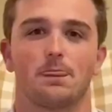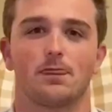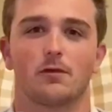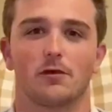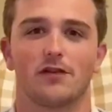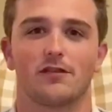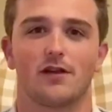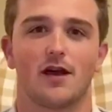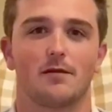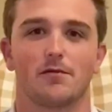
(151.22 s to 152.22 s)
The reason
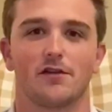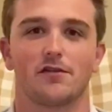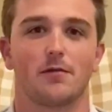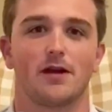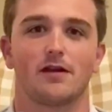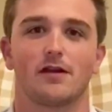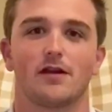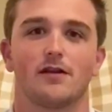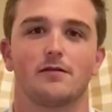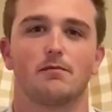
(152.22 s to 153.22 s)
I'm participating
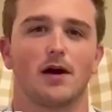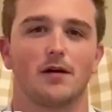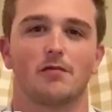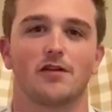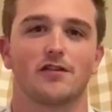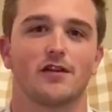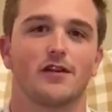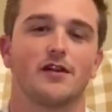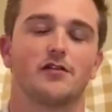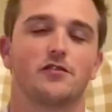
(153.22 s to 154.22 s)
in Pie President
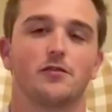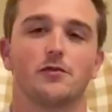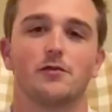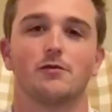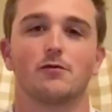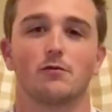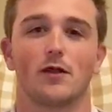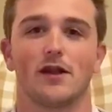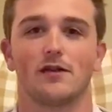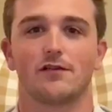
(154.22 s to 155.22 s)
is to
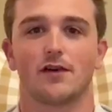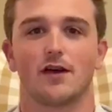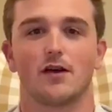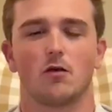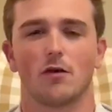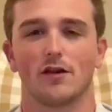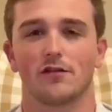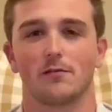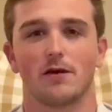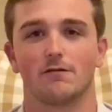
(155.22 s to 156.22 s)
raise awareness
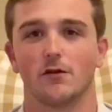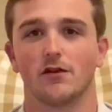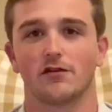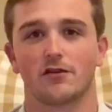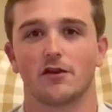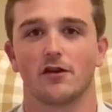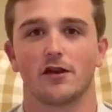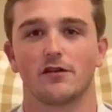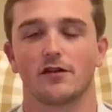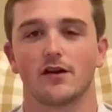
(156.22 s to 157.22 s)
about food insecurity
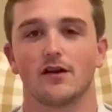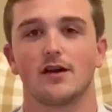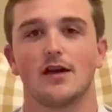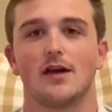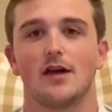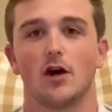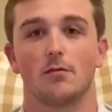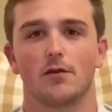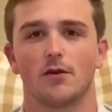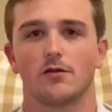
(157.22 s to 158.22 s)
and to help
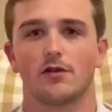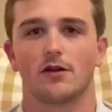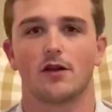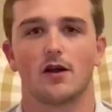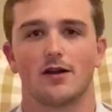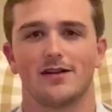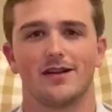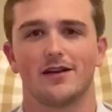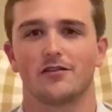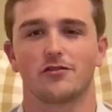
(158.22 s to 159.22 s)
those that are in
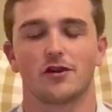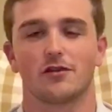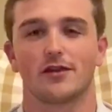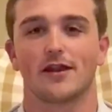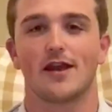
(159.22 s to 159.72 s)
need and struggling.